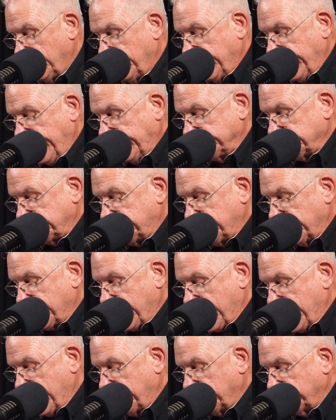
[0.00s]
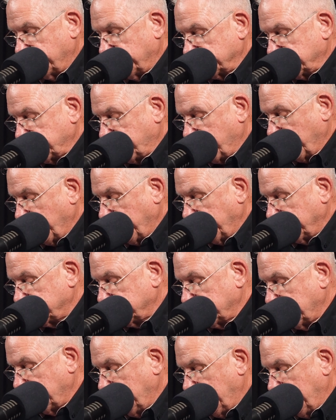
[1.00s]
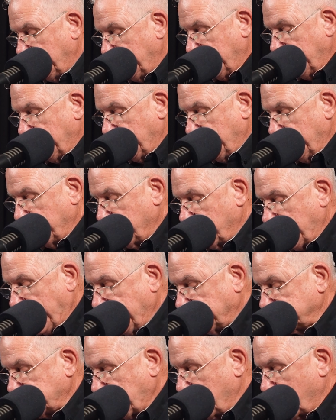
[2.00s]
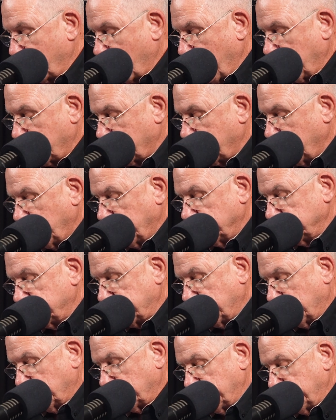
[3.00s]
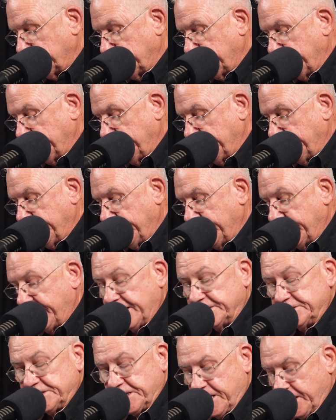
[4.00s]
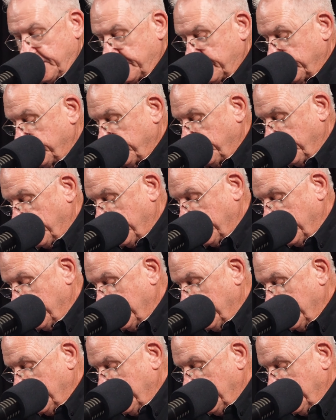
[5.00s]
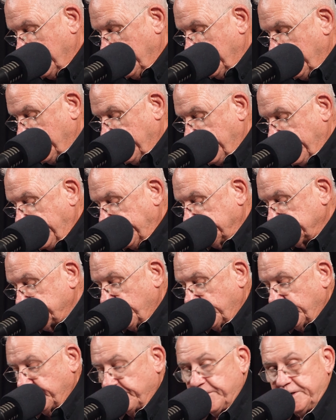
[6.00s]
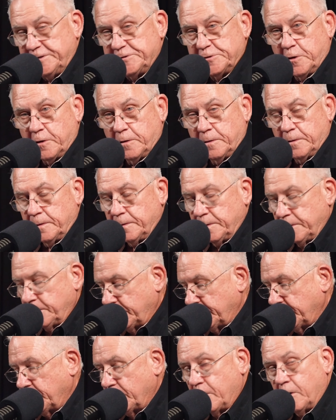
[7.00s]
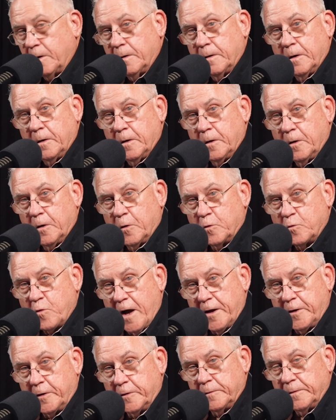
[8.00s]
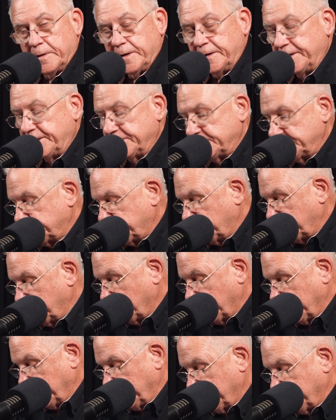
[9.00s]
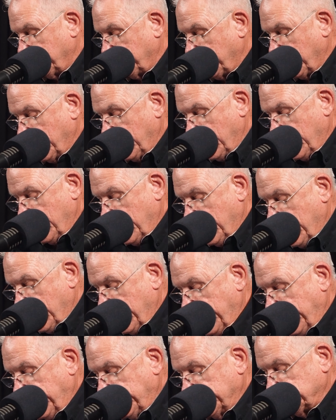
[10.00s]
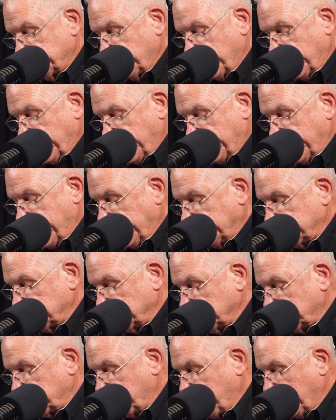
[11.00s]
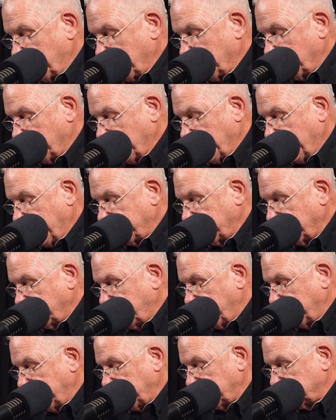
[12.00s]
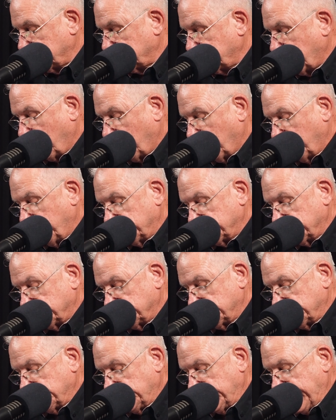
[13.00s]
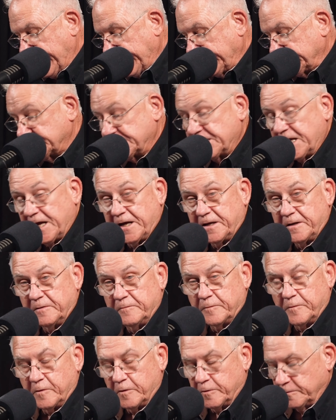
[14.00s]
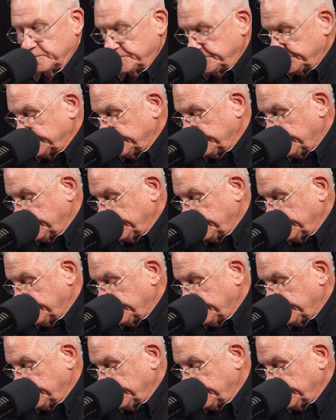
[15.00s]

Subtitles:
He has a decade of experience as a breakthrough consultant and educator. He has been a feature writer in Industry Week. He has been a national speaker on the Vintage Small Business Executive Groups.